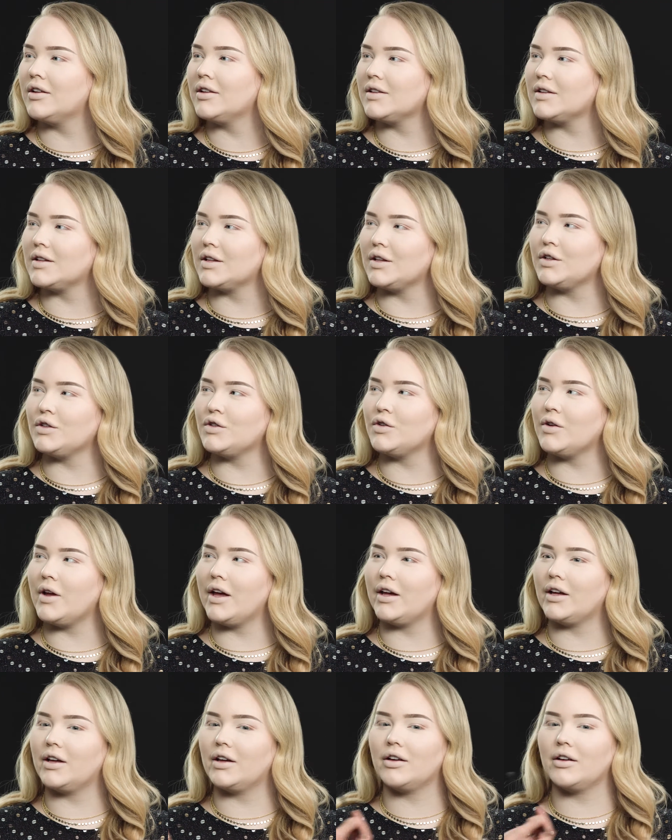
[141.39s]
It's a good
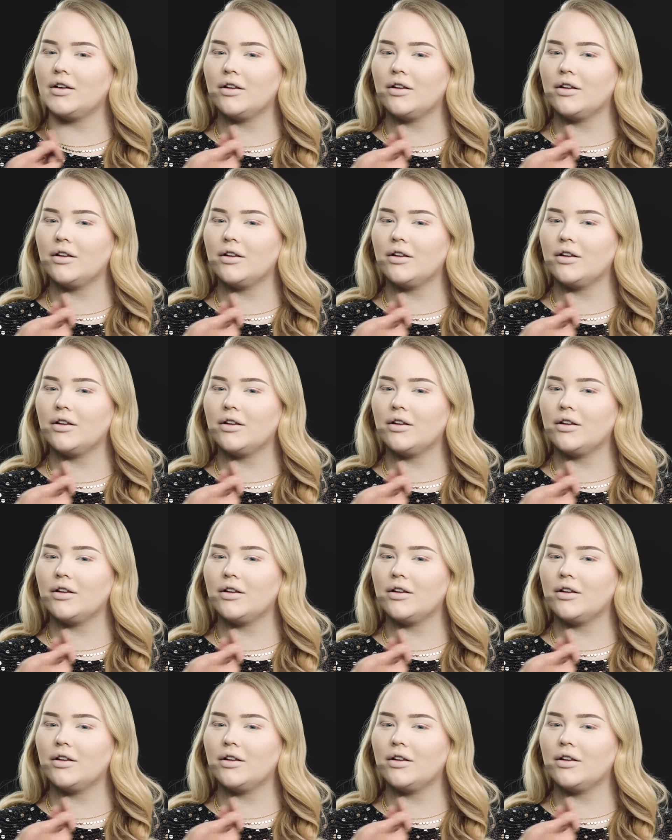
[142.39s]
trick.